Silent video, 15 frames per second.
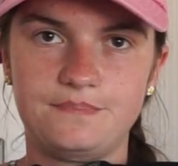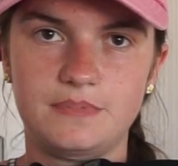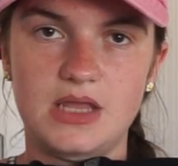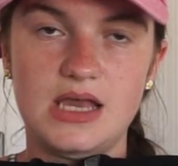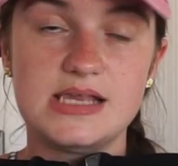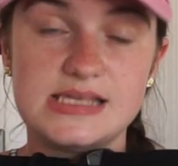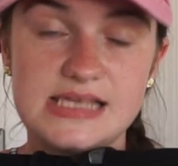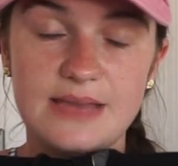
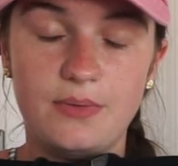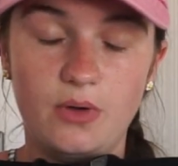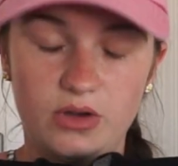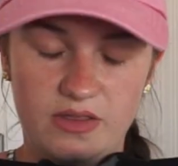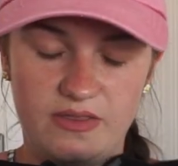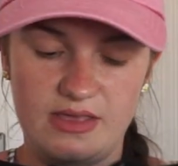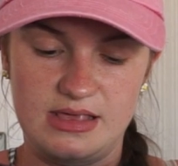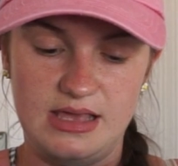A zip hoodie
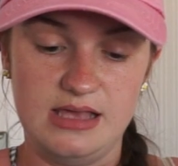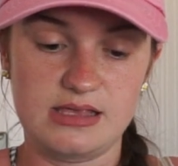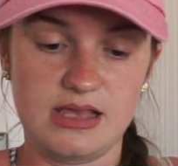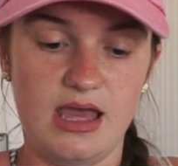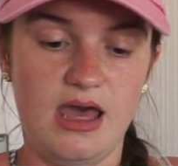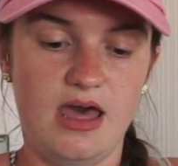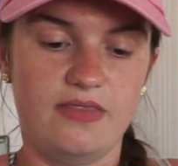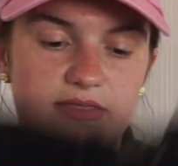this is.
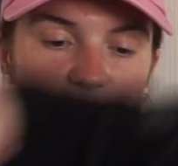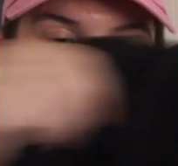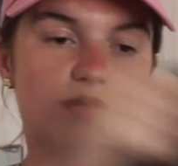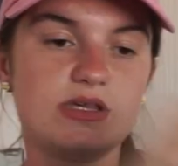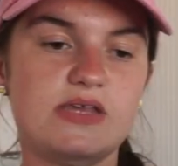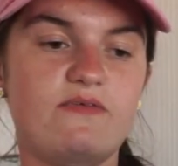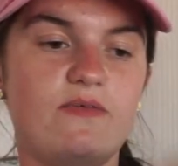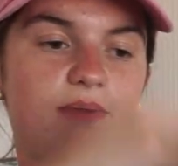This was
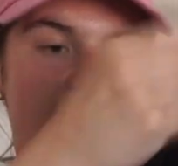£7.